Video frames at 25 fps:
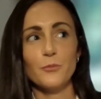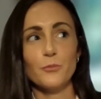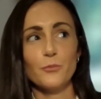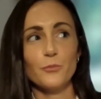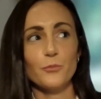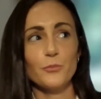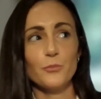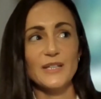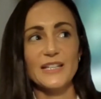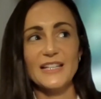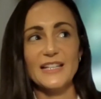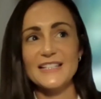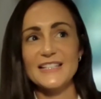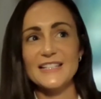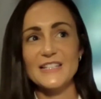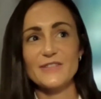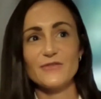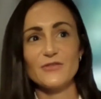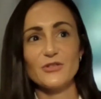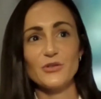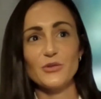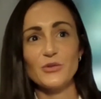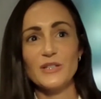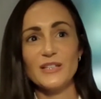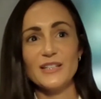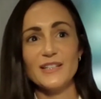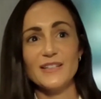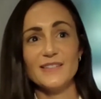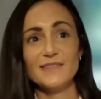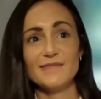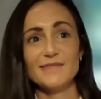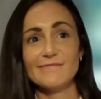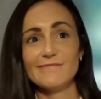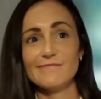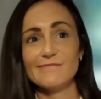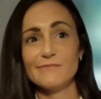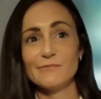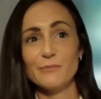Because if you
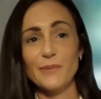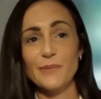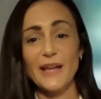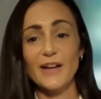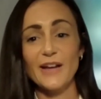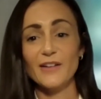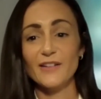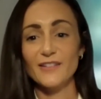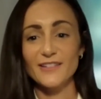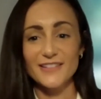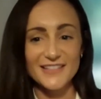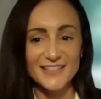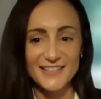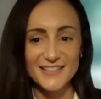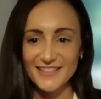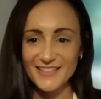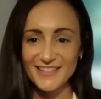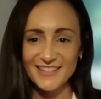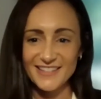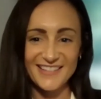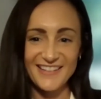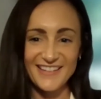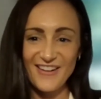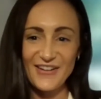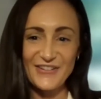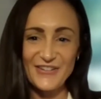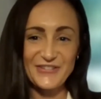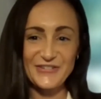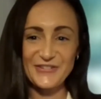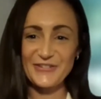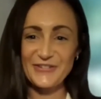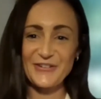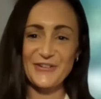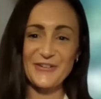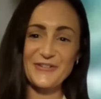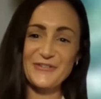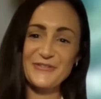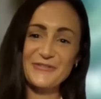can parent on your
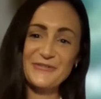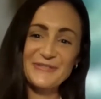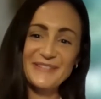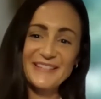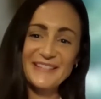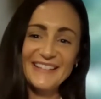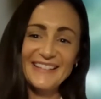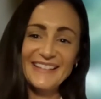own